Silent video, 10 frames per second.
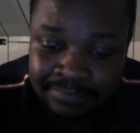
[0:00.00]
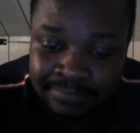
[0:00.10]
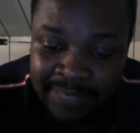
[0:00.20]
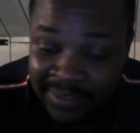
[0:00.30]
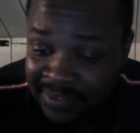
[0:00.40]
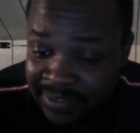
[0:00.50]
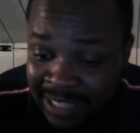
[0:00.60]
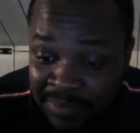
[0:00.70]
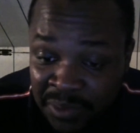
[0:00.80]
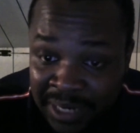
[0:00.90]
And this on top
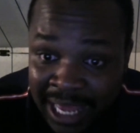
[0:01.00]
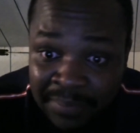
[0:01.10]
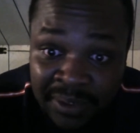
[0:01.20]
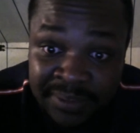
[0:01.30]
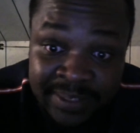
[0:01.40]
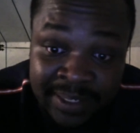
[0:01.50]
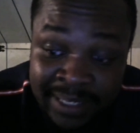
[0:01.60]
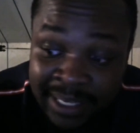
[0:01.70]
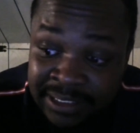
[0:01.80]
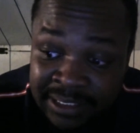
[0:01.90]
of what happened on
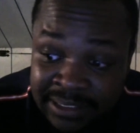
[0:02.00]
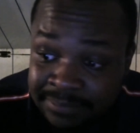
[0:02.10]
Sunday, just